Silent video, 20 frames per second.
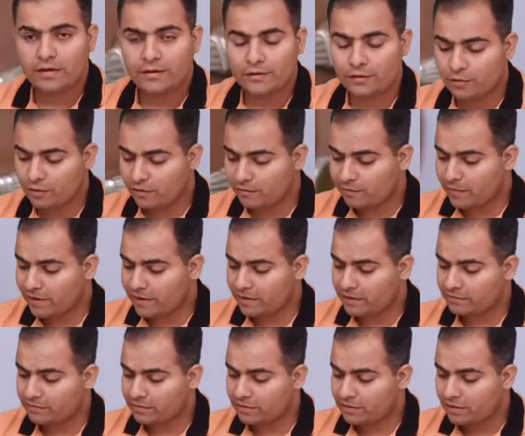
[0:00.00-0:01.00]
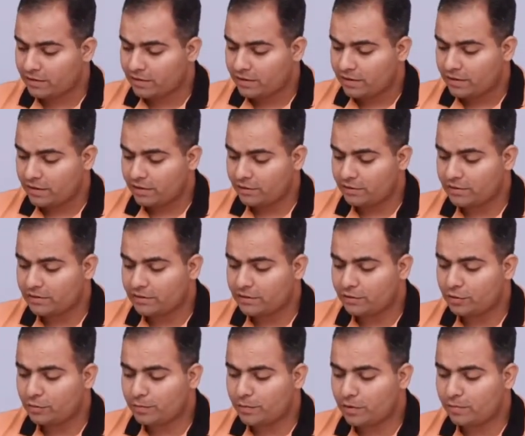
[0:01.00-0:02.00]
u of minus 1 into z
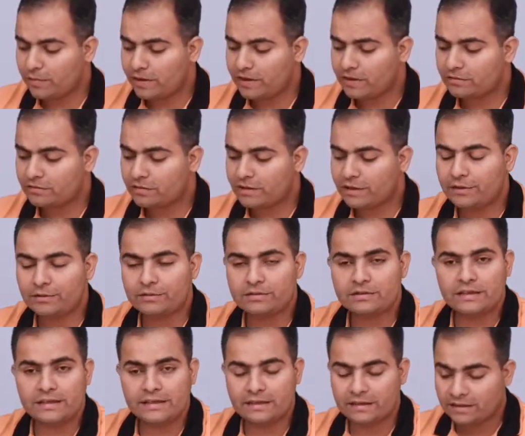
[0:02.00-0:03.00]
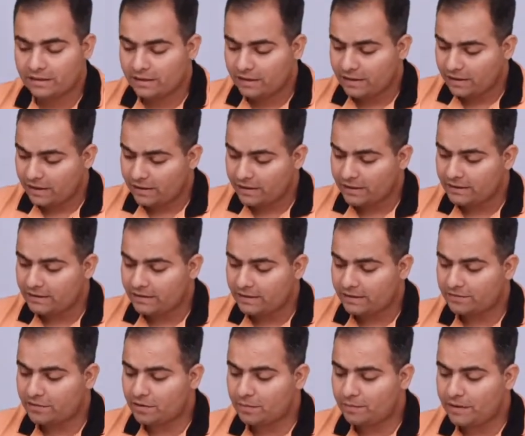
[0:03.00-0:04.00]
to the power minus 1 into z. Again
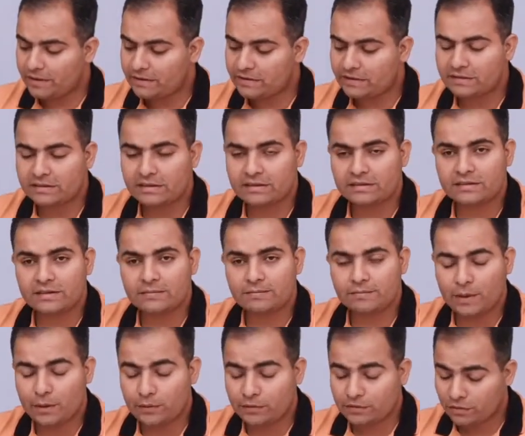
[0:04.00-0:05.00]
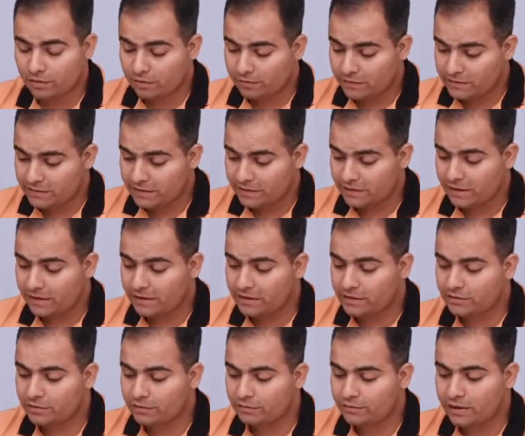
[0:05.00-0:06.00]
if the bases are same, powers always get
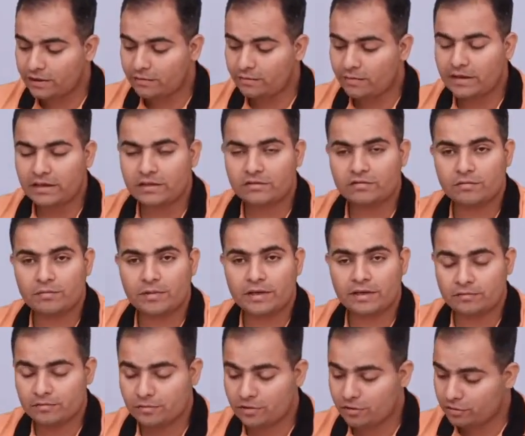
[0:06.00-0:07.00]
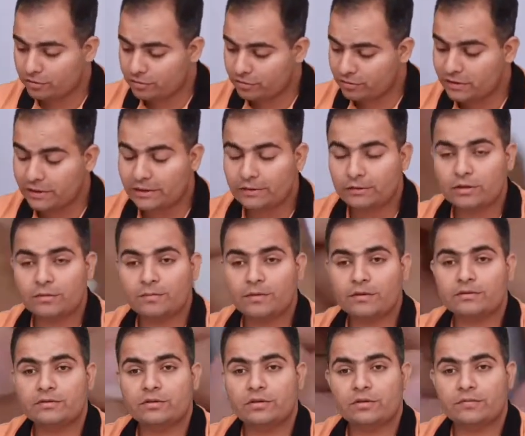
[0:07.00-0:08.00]
added, so 1 minus 1 becomes 0, so z to the
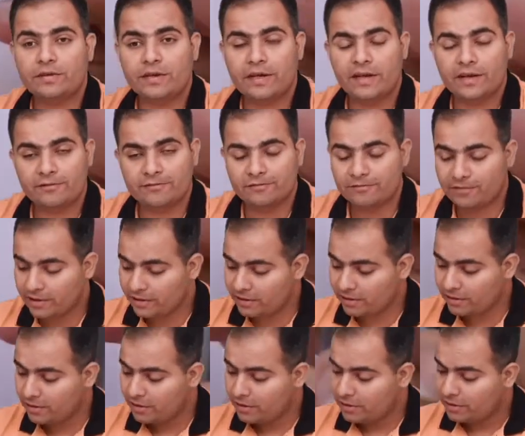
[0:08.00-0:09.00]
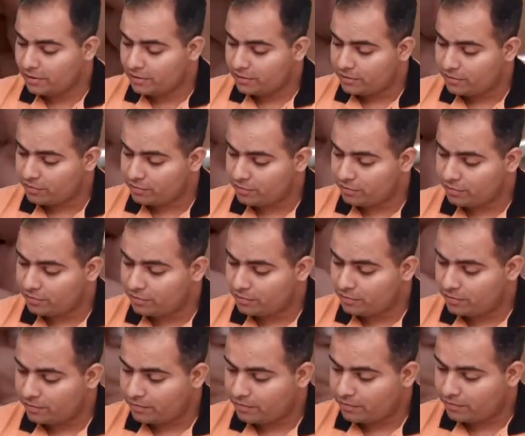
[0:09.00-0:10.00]
power 0 we have 1, so
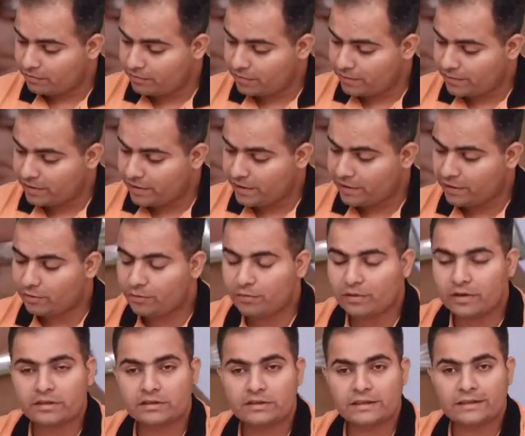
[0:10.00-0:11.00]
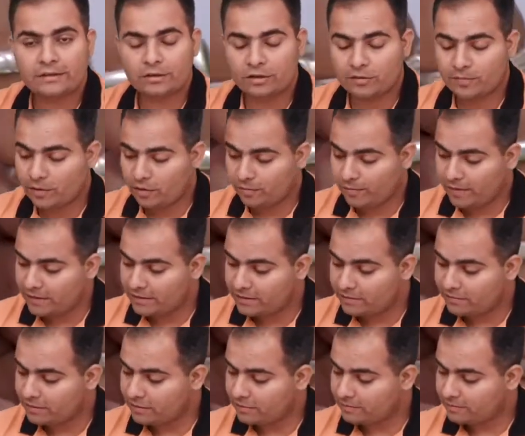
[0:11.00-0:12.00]
we will write only z to the power
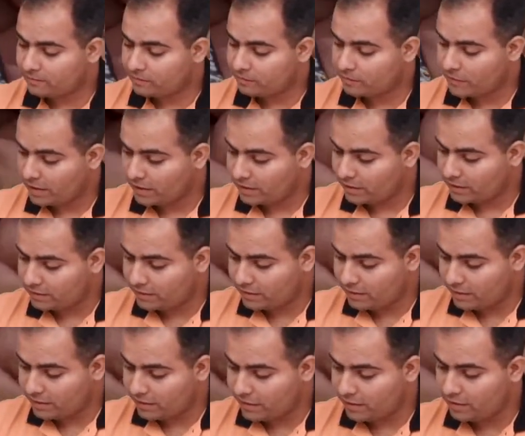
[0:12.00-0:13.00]
minus 1. Then